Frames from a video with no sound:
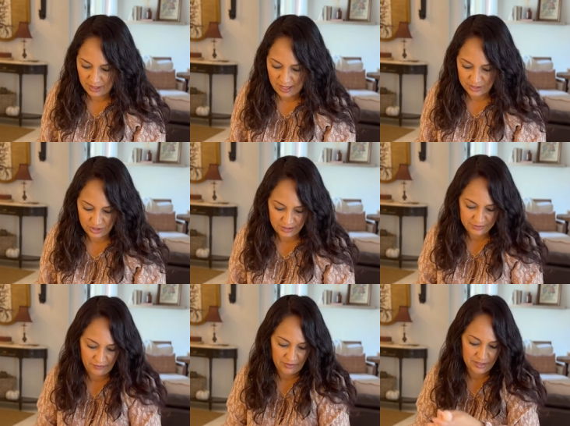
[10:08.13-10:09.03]
Actually it's
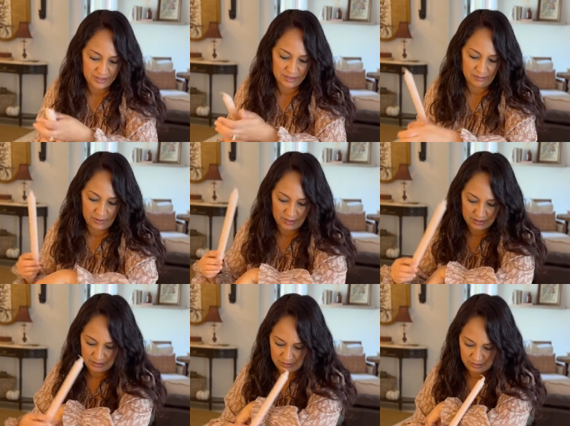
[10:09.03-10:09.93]
very similar
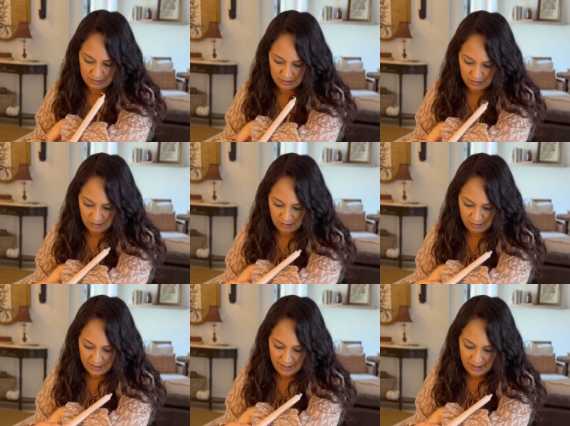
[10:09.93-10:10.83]
to the color
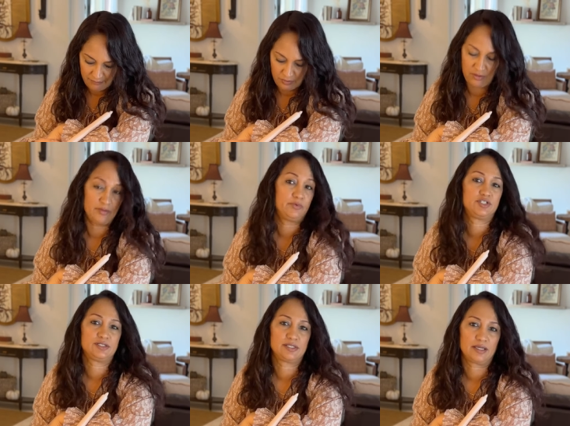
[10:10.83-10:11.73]
I have on, which
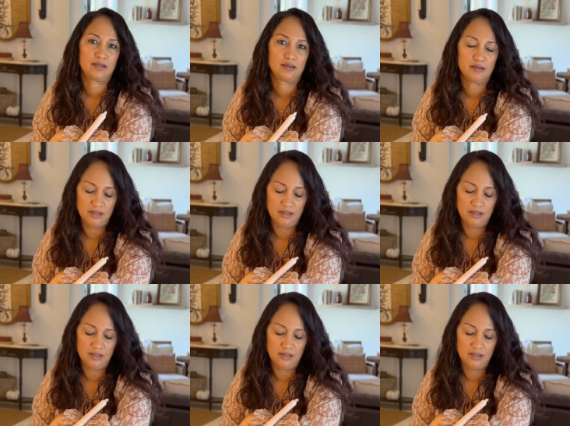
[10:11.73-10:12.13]
is like a